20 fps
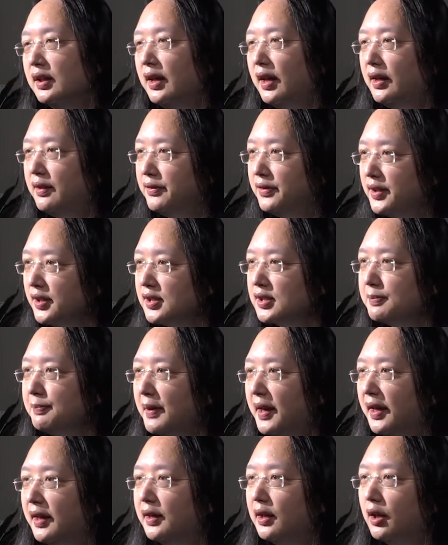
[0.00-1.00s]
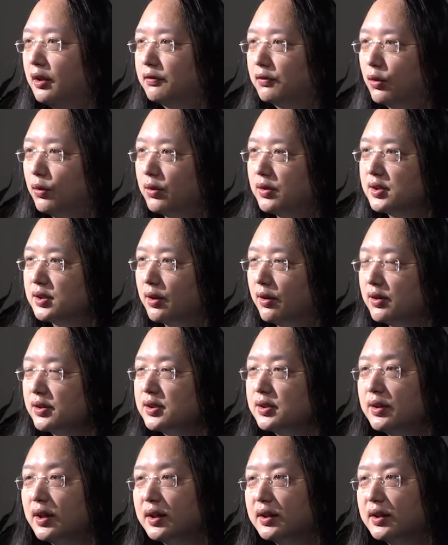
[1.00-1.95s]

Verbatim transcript: And this may, of course, also